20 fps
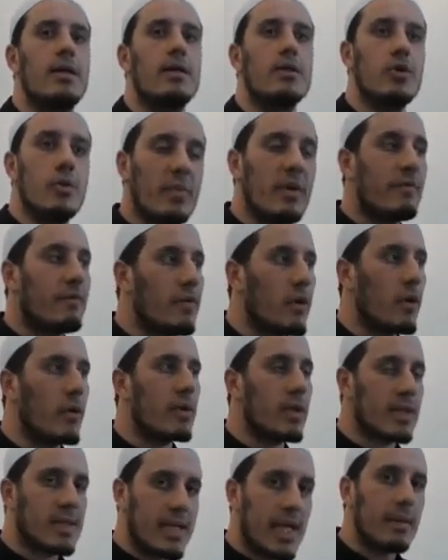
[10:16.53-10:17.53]
You've been
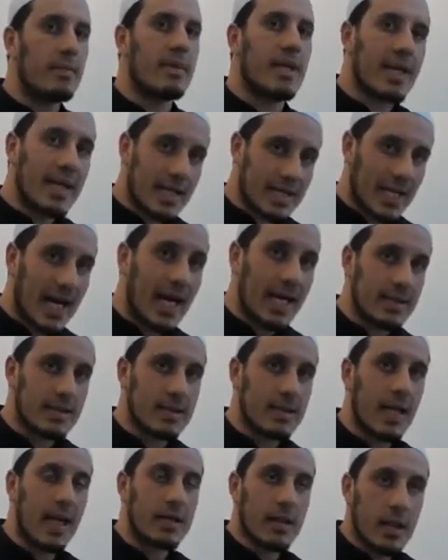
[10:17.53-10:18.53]
following the same thing as
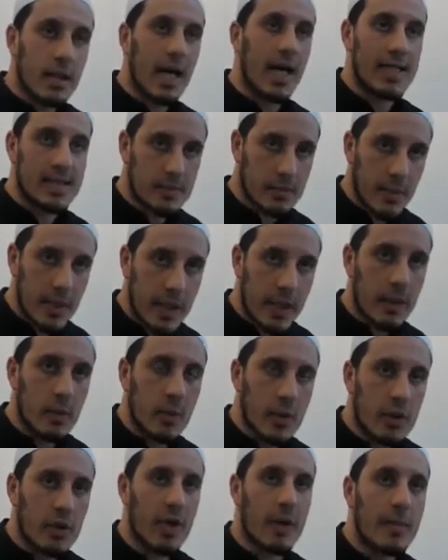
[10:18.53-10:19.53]
us, and the last minute
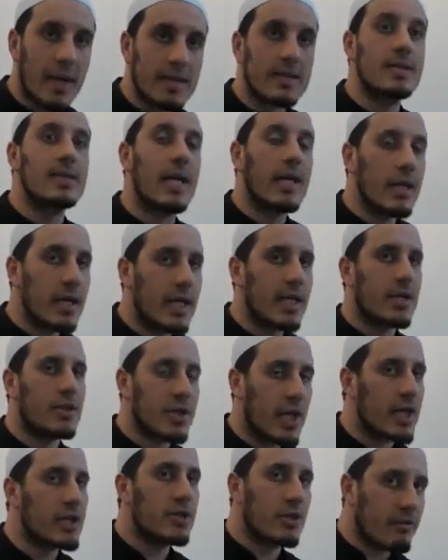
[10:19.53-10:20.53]
when you're about to die, you're gonna
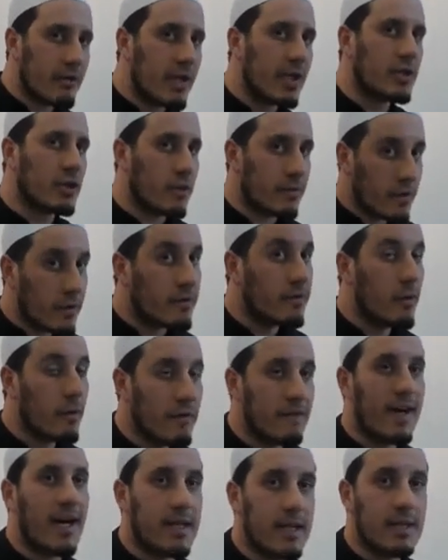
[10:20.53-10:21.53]
change the religion of your
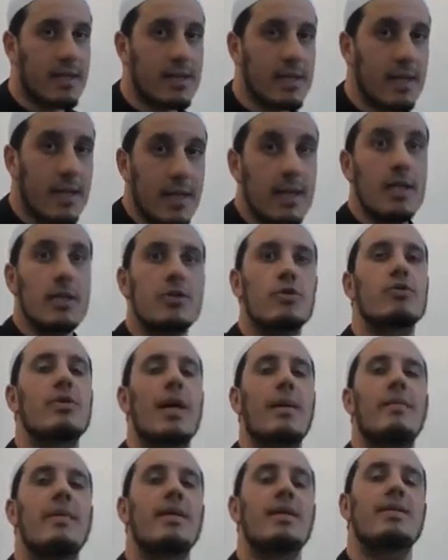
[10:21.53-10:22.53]
forefathers. So
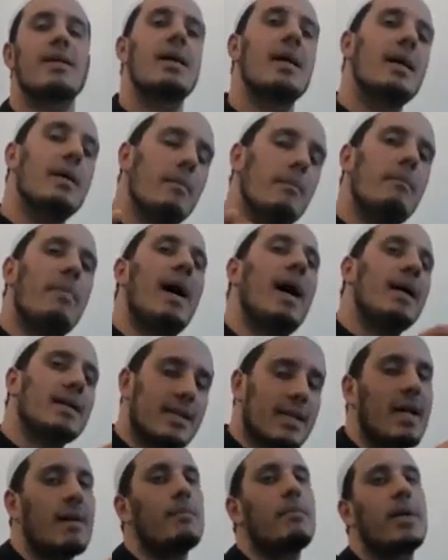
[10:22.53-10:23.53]
that means
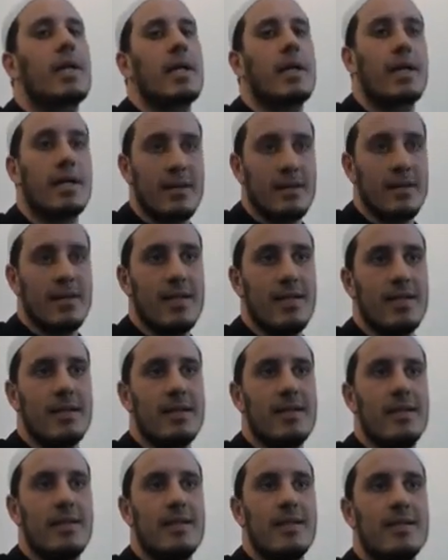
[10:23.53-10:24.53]
bad company.
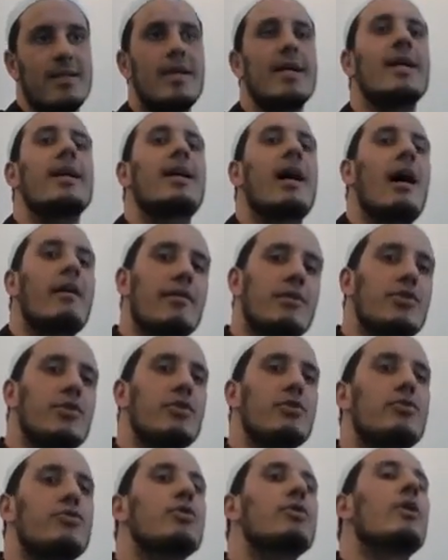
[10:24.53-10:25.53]
They encourage
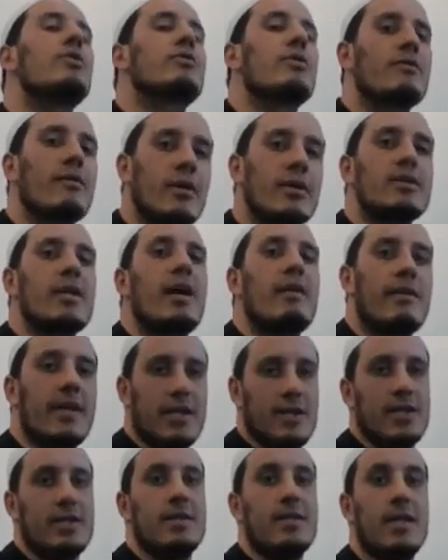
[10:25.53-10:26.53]
you to go the wrong
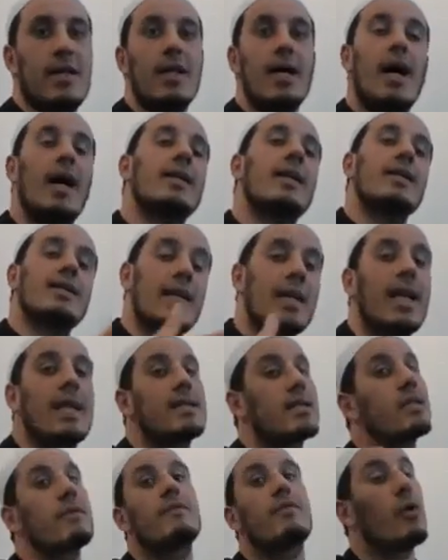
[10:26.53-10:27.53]
direction. And that's a
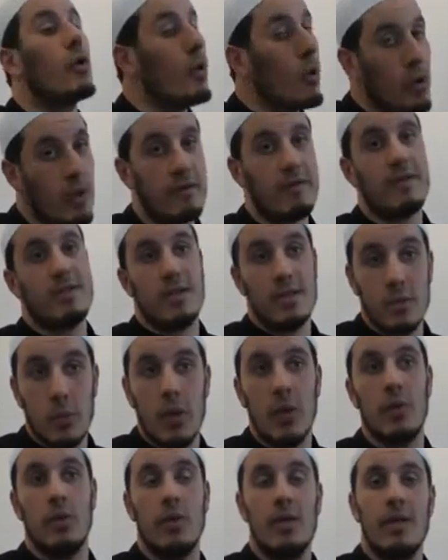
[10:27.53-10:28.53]
lesson for all of us as
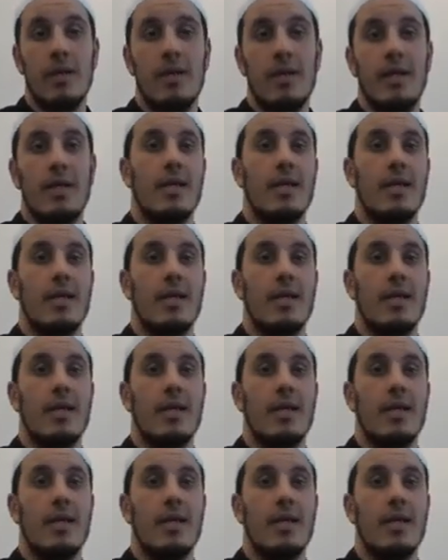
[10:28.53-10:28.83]
well.